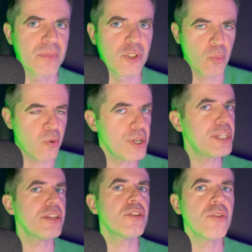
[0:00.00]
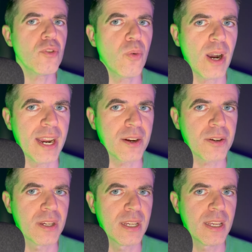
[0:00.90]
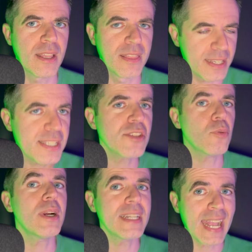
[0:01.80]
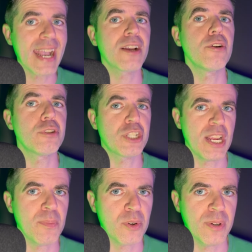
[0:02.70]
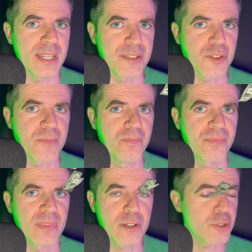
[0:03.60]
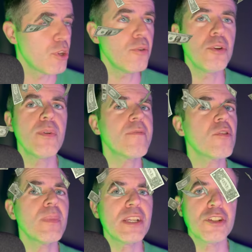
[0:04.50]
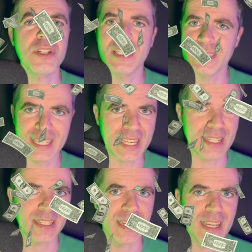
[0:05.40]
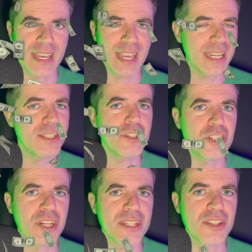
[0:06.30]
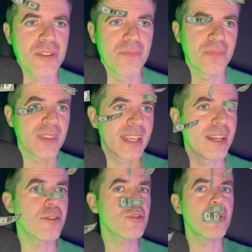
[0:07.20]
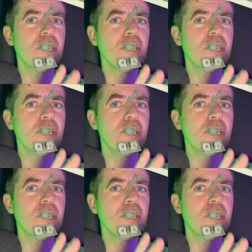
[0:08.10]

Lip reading: You're preaching to the choir. This is what an echo chamber is. There's no new information to glean. It is just, here's what